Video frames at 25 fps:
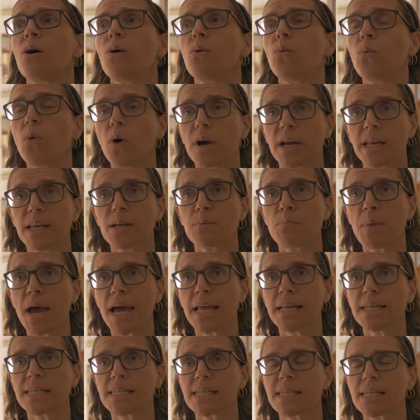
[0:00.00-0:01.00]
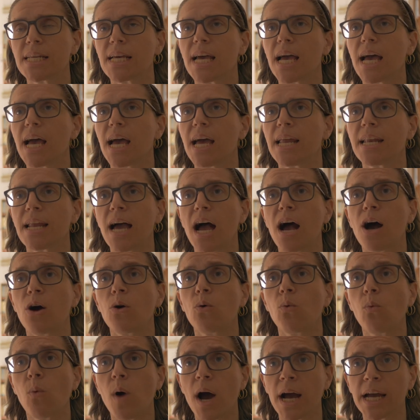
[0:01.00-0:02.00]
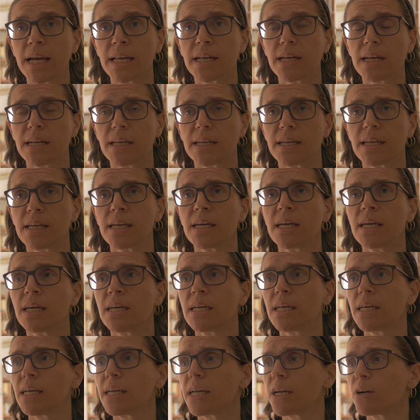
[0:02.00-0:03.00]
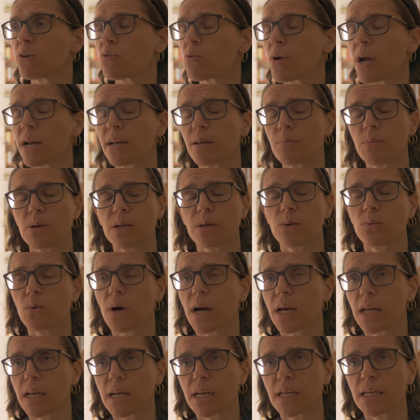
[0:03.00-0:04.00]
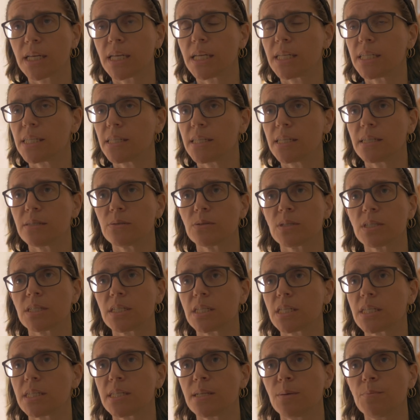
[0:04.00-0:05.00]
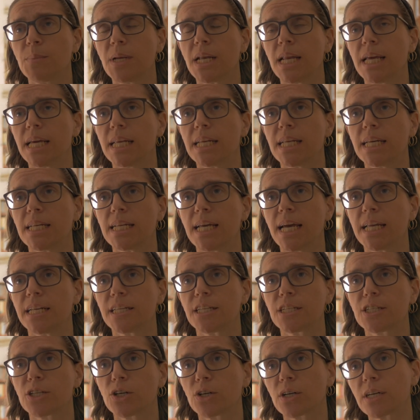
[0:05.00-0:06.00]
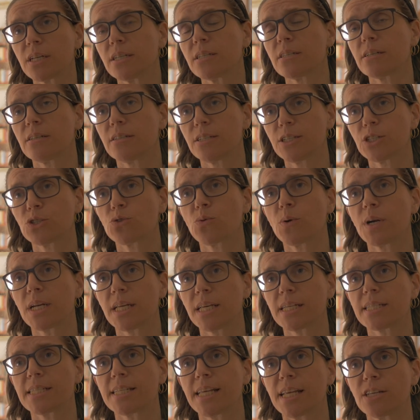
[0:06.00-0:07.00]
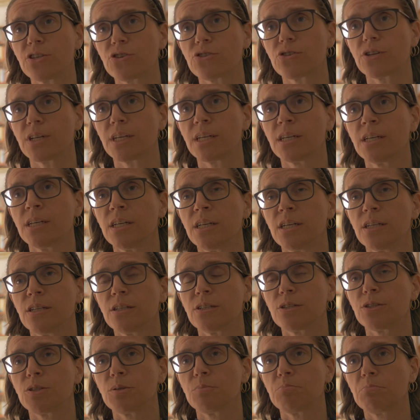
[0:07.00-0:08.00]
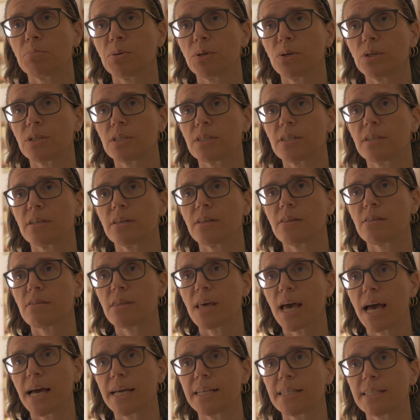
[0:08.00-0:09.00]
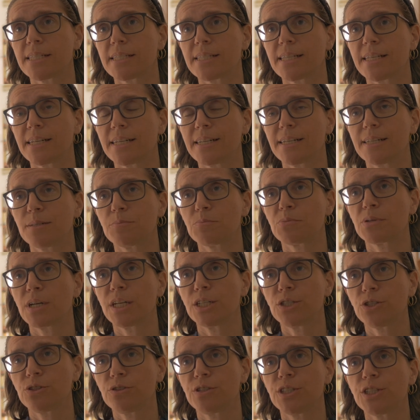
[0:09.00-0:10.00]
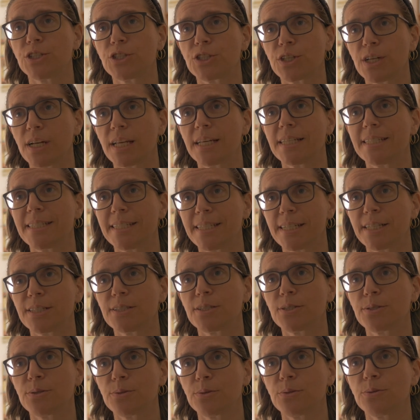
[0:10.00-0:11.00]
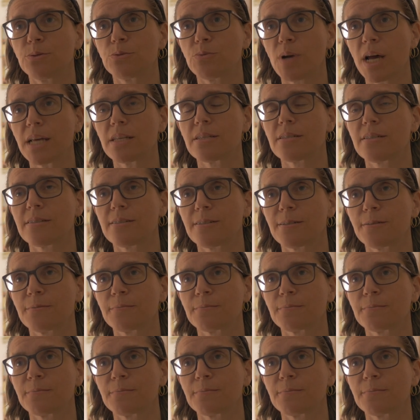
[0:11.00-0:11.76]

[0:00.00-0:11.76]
what it meant, and how widely, incredibly widely, it was disseminated. And it took until the 20th century to put that prejudicial idea to rest.